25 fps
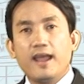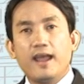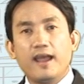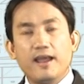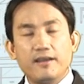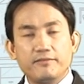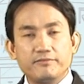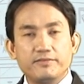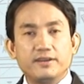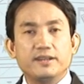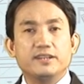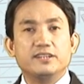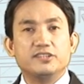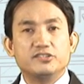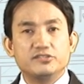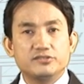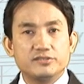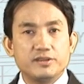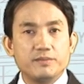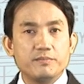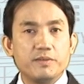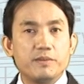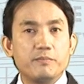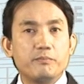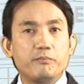have the
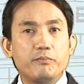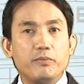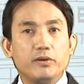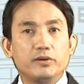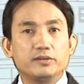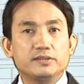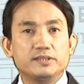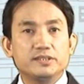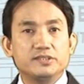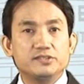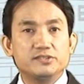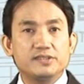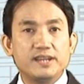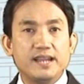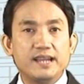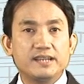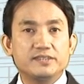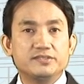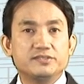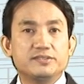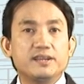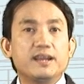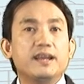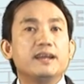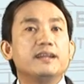same importance
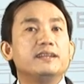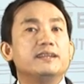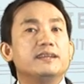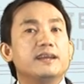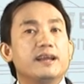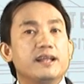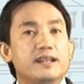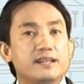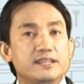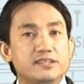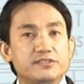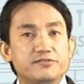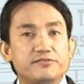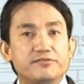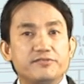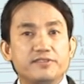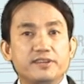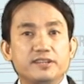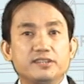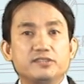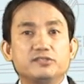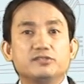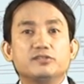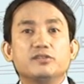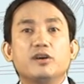as the early
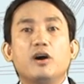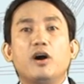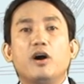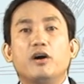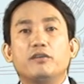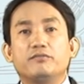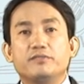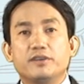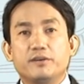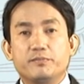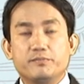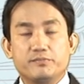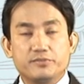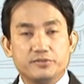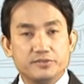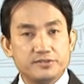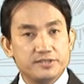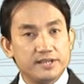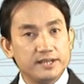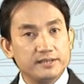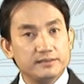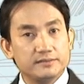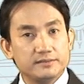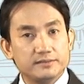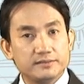phase of a
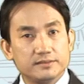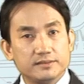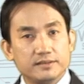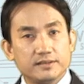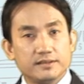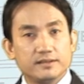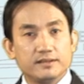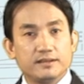project?